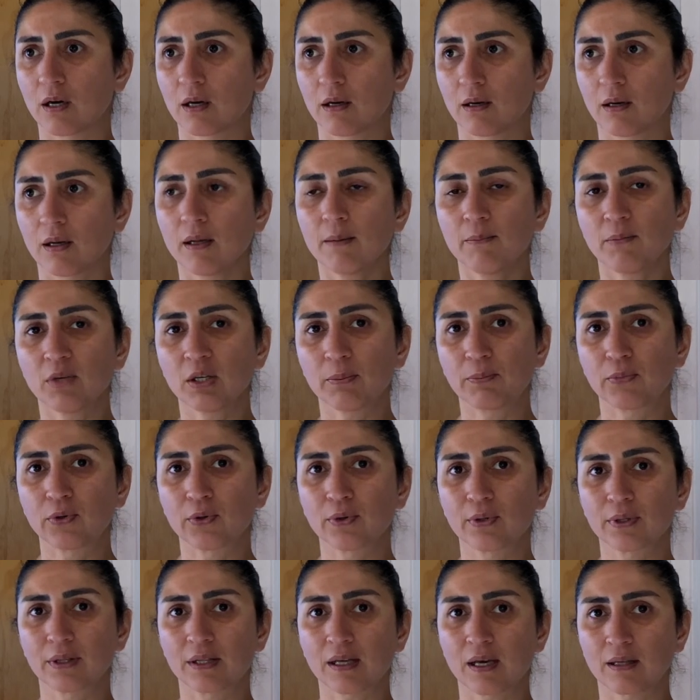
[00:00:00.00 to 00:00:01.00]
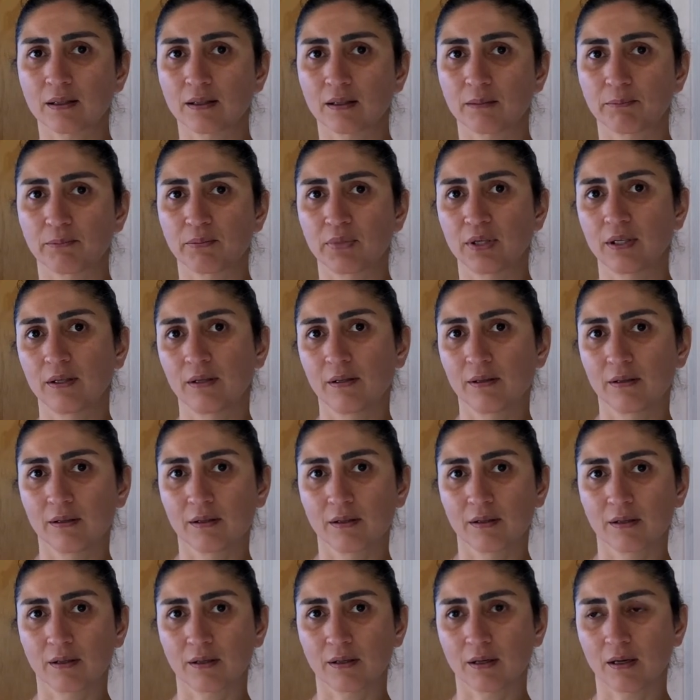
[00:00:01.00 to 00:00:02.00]
limb report that the
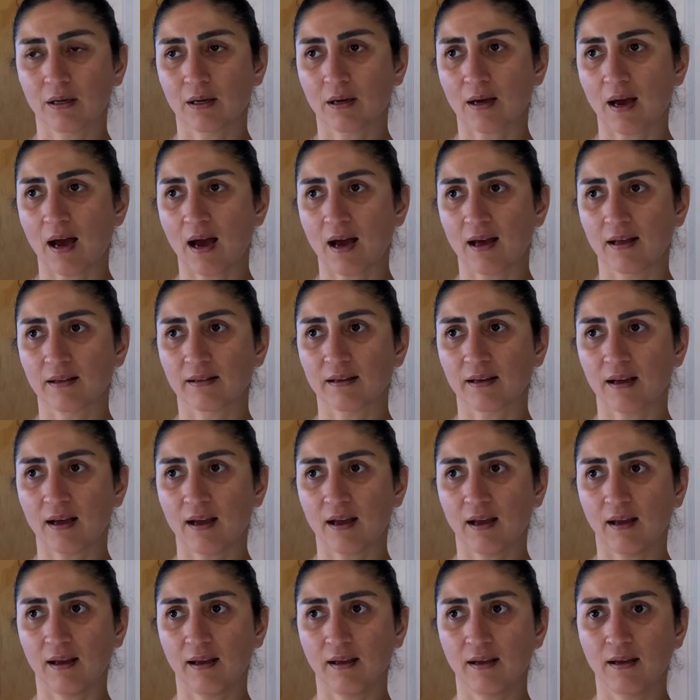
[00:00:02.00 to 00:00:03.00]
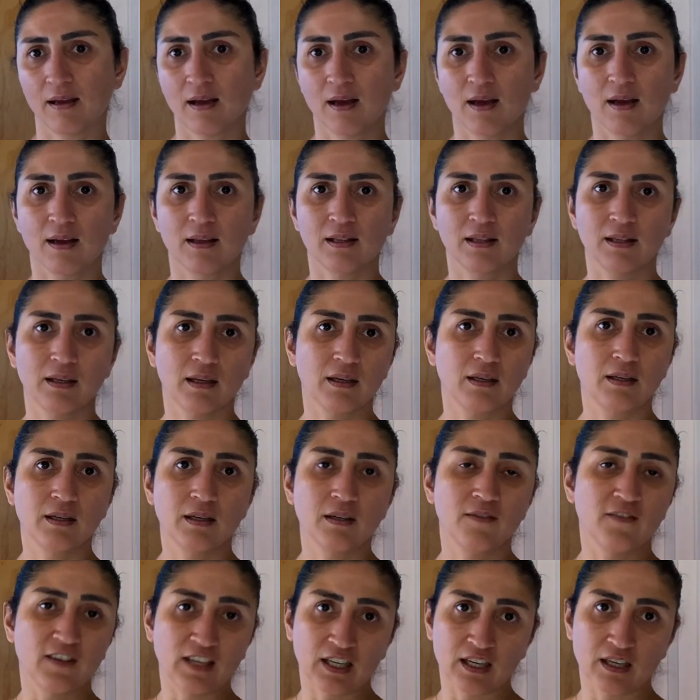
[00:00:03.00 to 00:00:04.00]
building has a
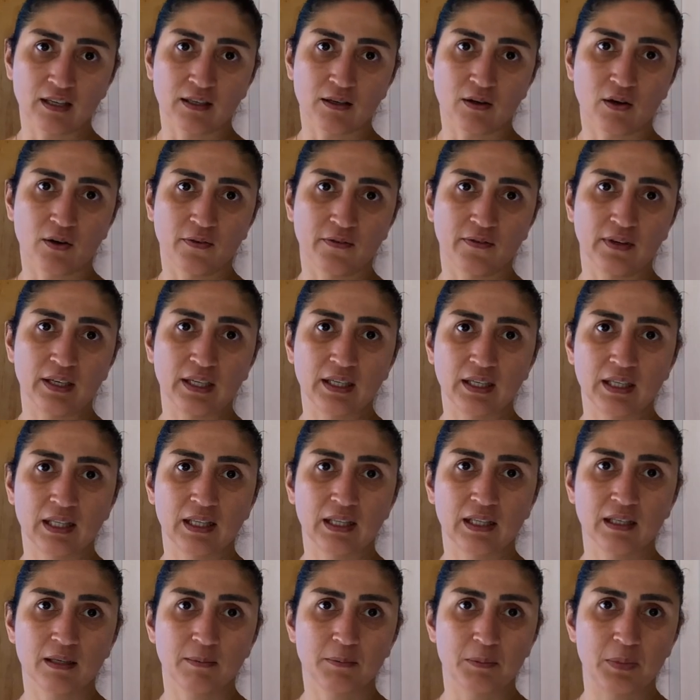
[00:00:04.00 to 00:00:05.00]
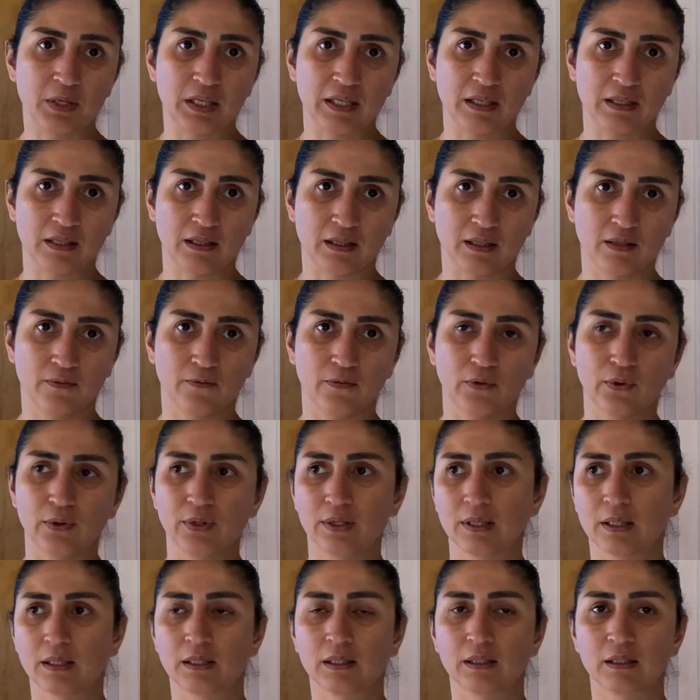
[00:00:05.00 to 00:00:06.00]
certificate of acceptance for
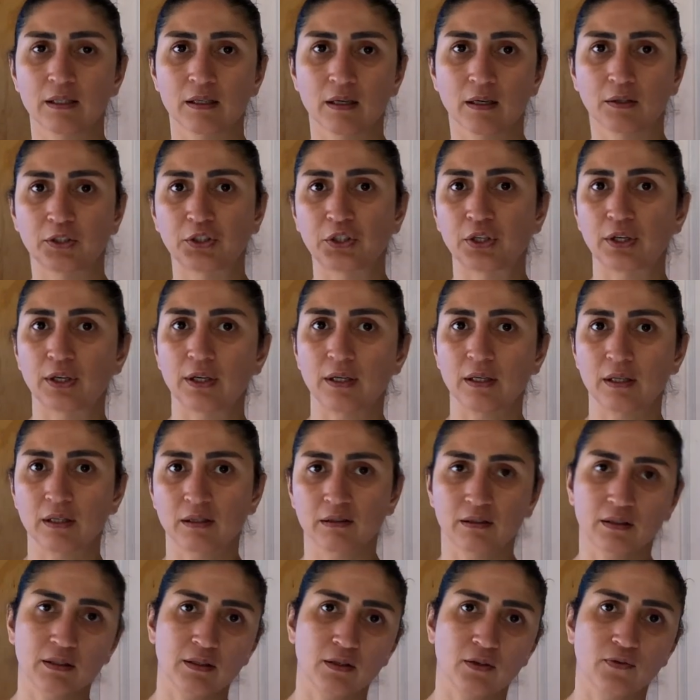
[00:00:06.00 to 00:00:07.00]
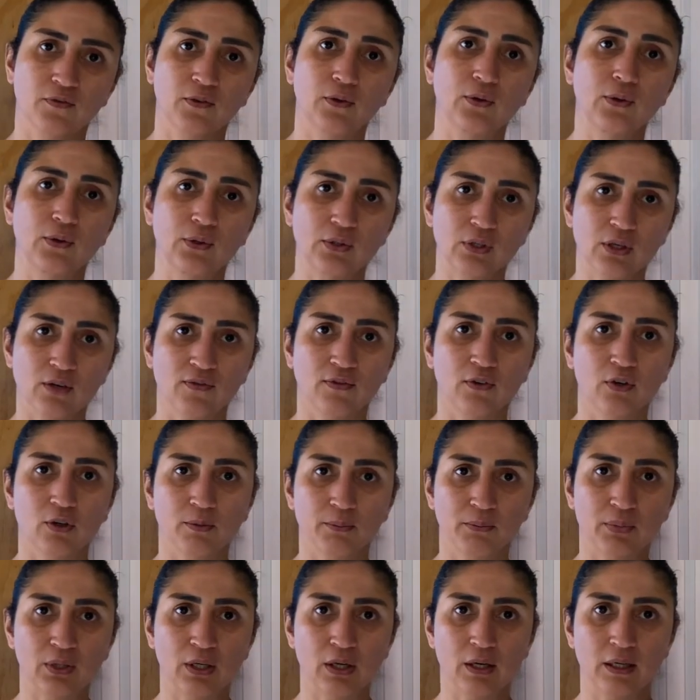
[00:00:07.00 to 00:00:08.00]
the structure instead of code of
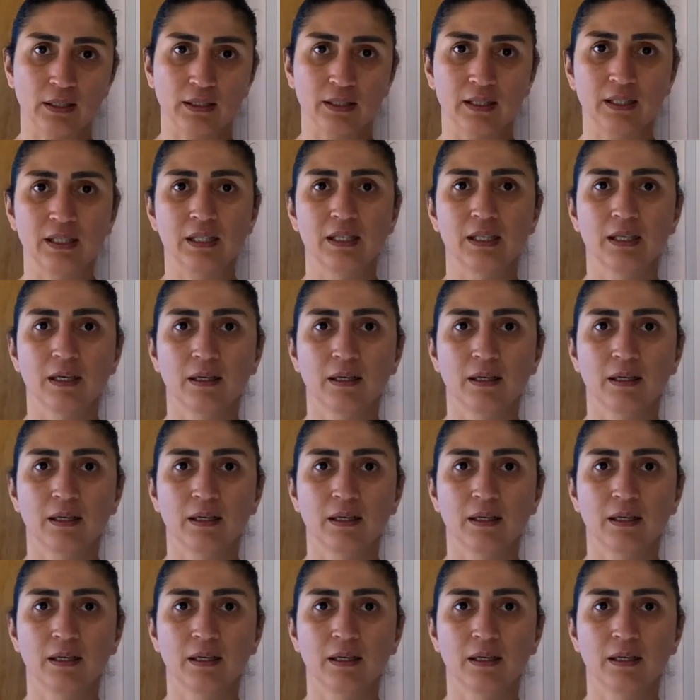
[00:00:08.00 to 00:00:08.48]
compliance.